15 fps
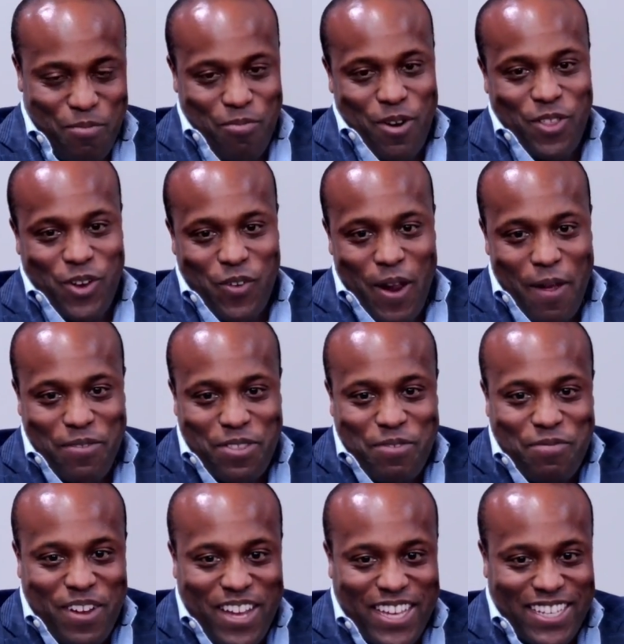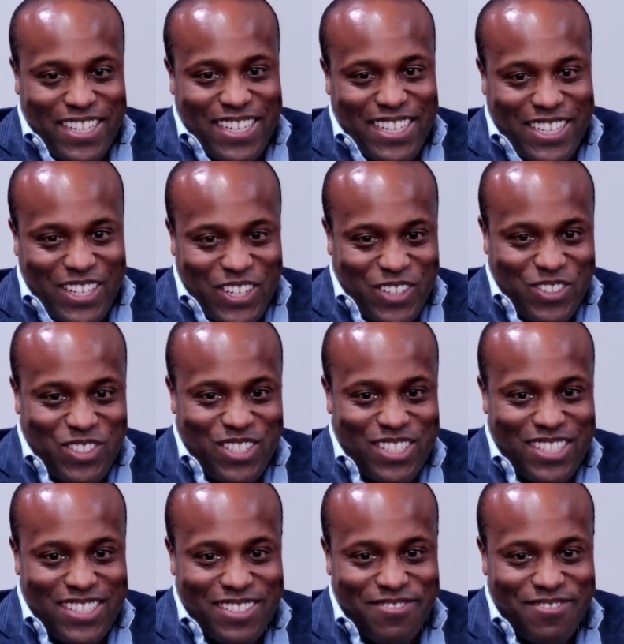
Brother grabs the mic and goes,